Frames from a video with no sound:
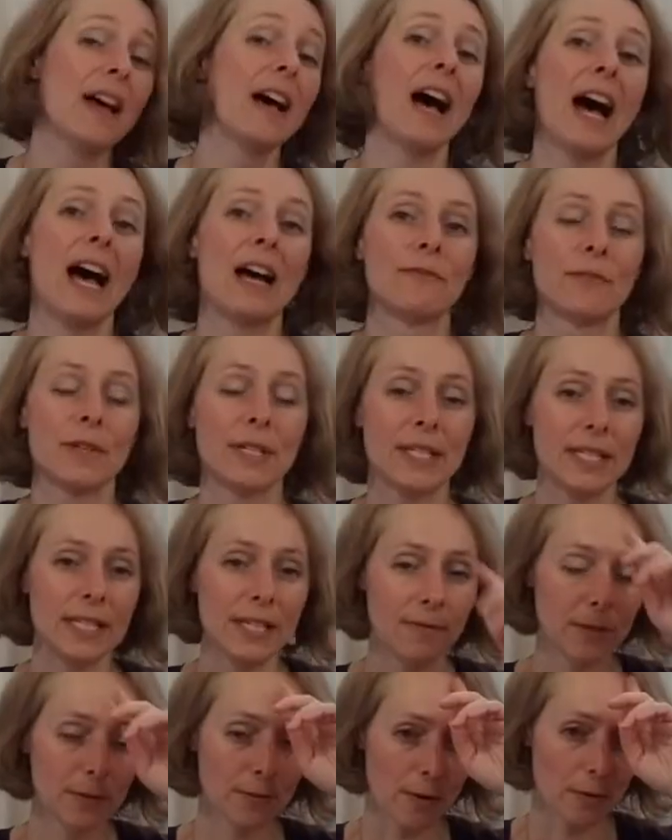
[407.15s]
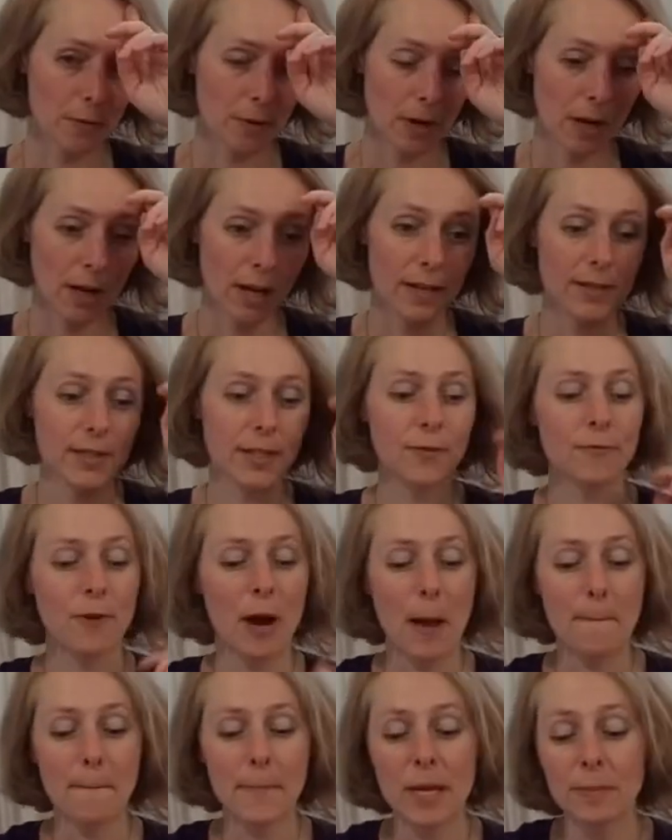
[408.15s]
I've received phone calls
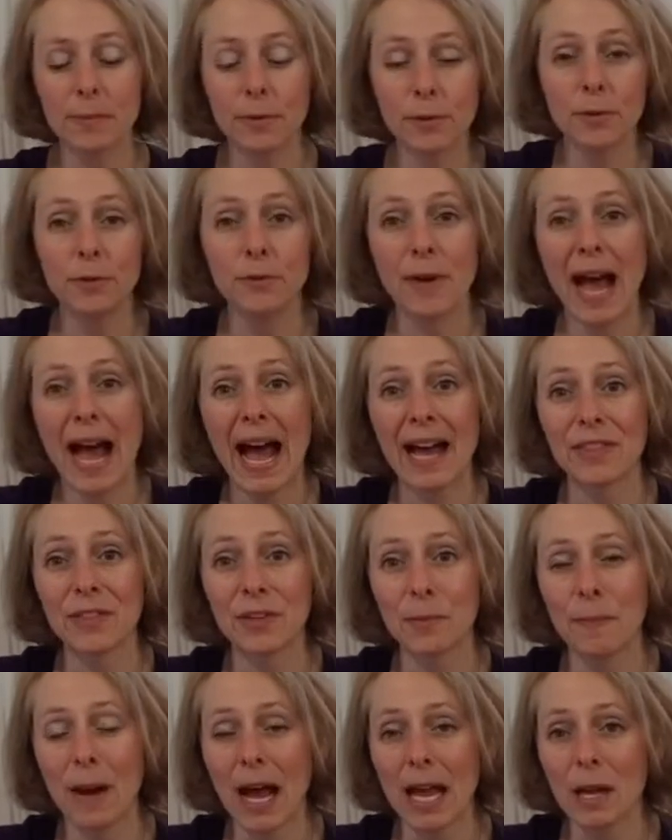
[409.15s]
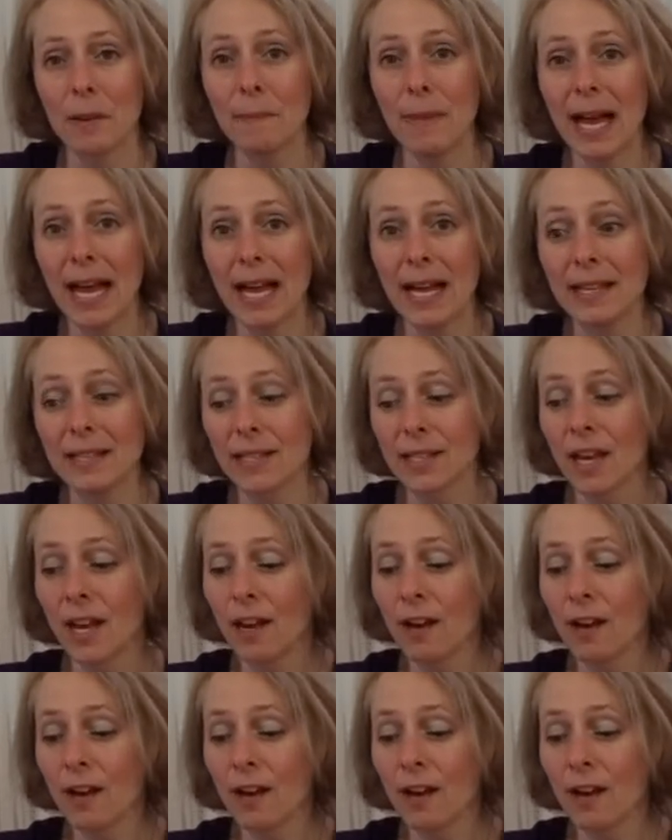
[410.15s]
from people who've had their biomats